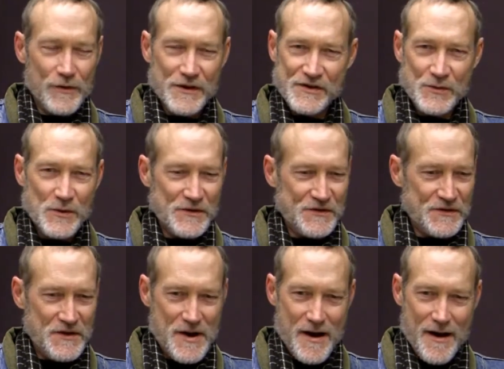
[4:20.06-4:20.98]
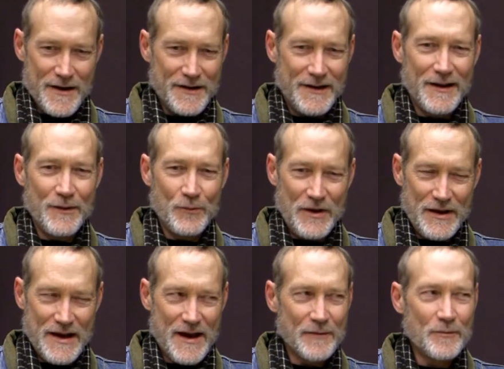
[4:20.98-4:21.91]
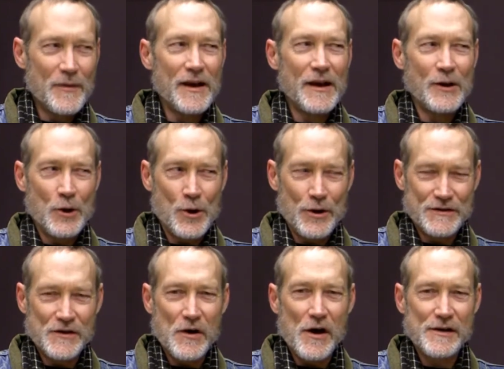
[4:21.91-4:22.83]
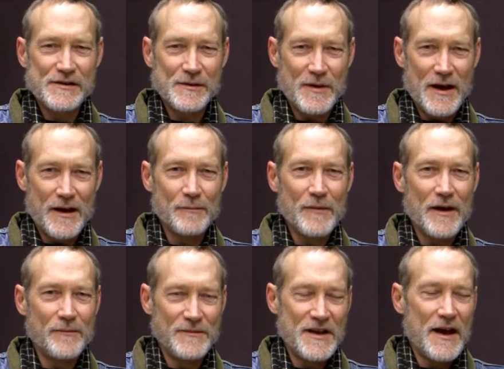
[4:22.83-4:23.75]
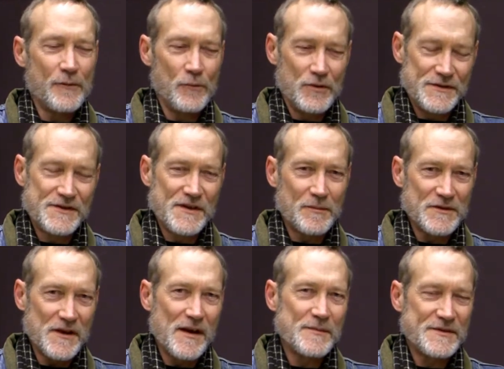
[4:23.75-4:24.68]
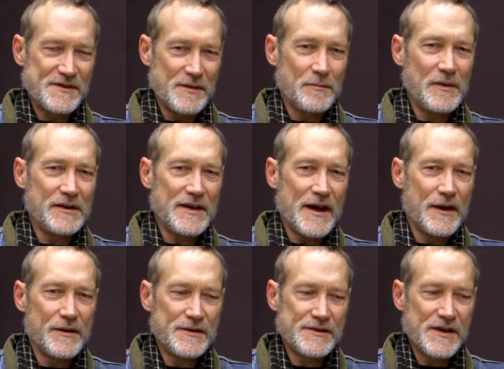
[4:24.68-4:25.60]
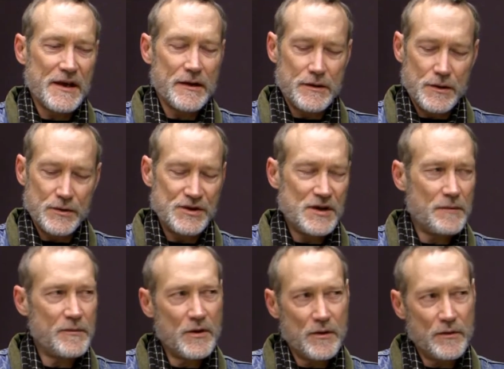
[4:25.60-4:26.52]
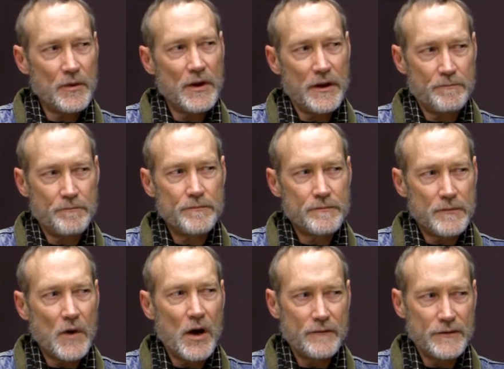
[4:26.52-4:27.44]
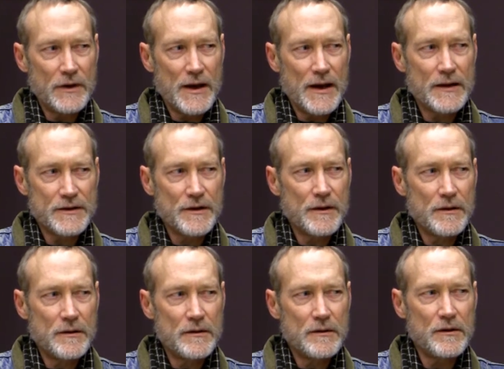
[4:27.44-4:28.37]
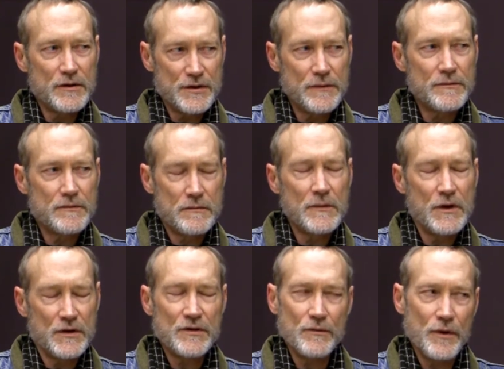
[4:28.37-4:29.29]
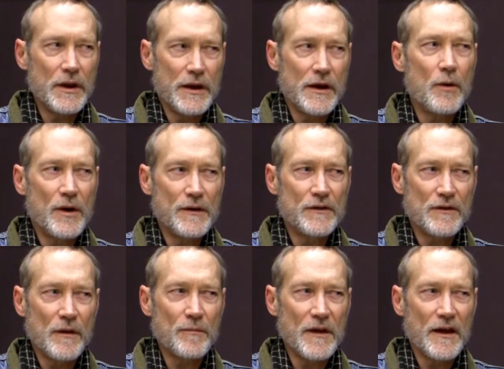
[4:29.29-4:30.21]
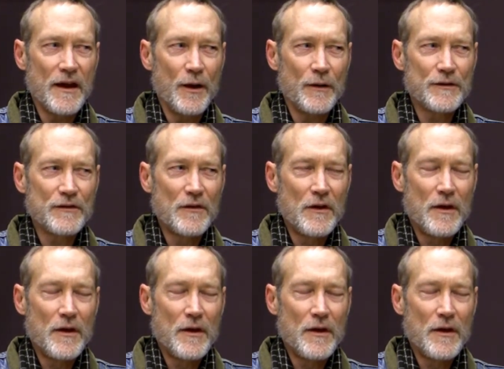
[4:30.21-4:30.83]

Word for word: this was not. He, we had many long talks about it. My dad would sometimes sit me down and say, you know, Jim, you're a really awful actor. You should, you should really go into something else,